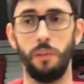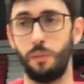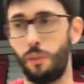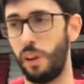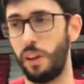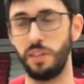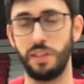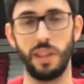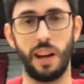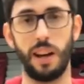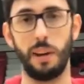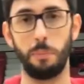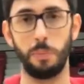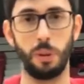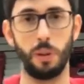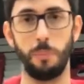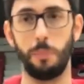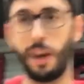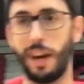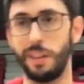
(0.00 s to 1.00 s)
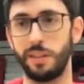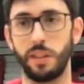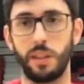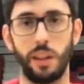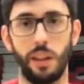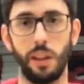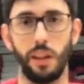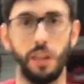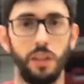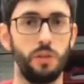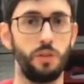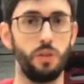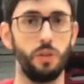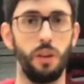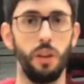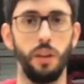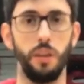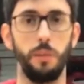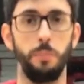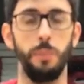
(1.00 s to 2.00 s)
face up to the basket,
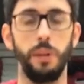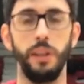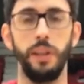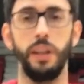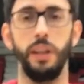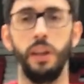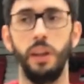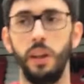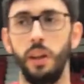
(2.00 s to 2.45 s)
shoot a little bit.